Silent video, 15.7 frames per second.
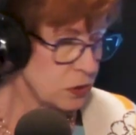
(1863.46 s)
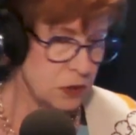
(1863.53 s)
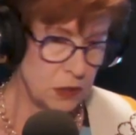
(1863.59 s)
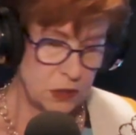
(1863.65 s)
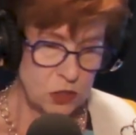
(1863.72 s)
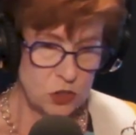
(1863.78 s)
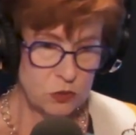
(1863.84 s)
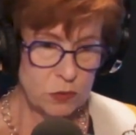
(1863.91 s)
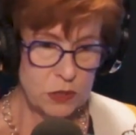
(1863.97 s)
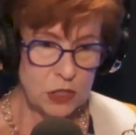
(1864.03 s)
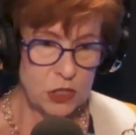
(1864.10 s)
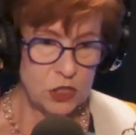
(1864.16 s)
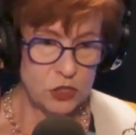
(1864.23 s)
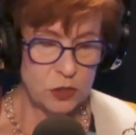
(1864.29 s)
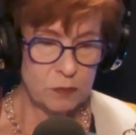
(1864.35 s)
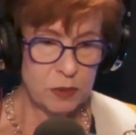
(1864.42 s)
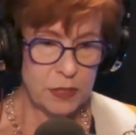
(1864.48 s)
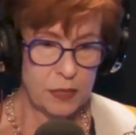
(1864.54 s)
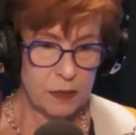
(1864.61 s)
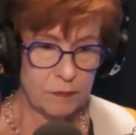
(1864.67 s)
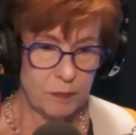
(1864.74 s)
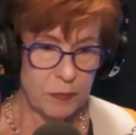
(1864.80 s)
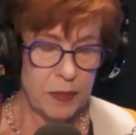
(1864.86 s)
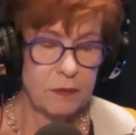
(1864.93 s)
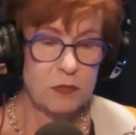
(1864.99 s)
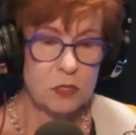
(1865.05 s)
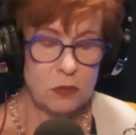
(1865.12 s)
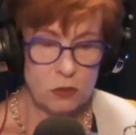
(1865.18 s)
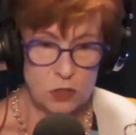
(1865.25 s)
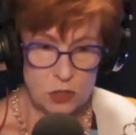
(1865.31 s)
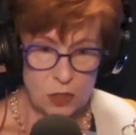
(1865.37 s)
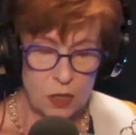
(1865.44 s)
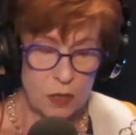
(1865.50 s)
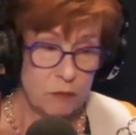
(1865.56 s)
in the strategic plan. Uh, so this,